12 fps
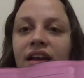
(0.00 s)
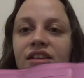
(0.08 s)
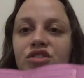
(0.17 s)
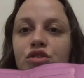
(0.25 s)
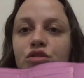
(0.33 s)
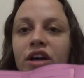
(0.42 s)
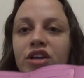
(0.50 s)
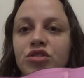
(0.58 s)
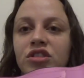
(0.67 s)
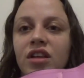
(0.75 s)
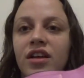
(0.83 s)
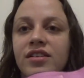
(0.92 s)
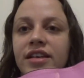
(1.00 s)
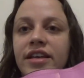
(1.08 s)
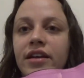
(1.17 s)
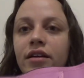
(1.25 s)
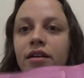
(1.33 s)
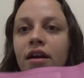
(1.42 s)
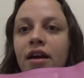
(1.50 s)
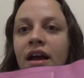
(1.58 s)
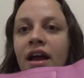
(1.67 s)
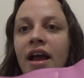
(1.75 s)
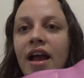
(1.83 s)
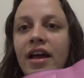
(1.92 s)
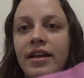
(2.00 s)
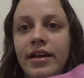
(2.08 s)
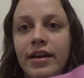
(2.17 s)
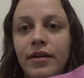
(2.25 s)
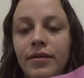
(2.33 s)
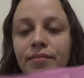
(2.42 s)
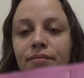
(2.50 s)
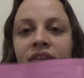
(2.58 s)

It has two extra slots here and here.